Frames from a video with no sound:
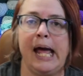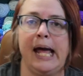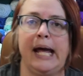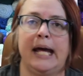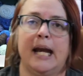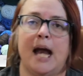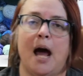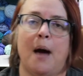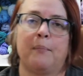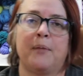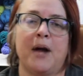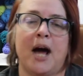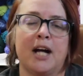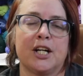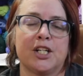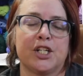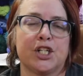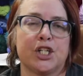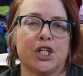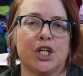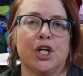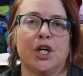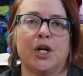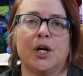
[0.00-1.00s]
And I'm not
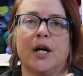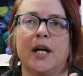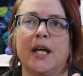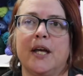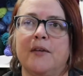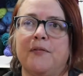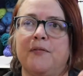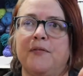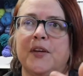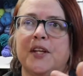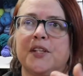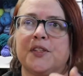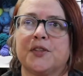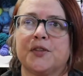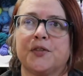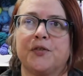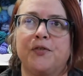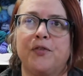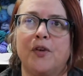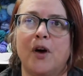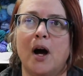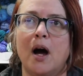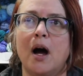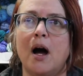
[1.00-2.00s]
sure if it's
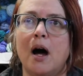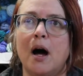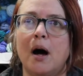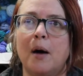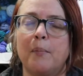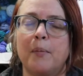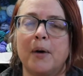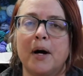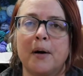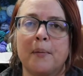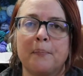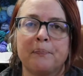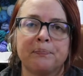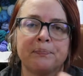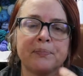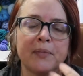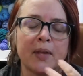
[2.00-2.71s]
from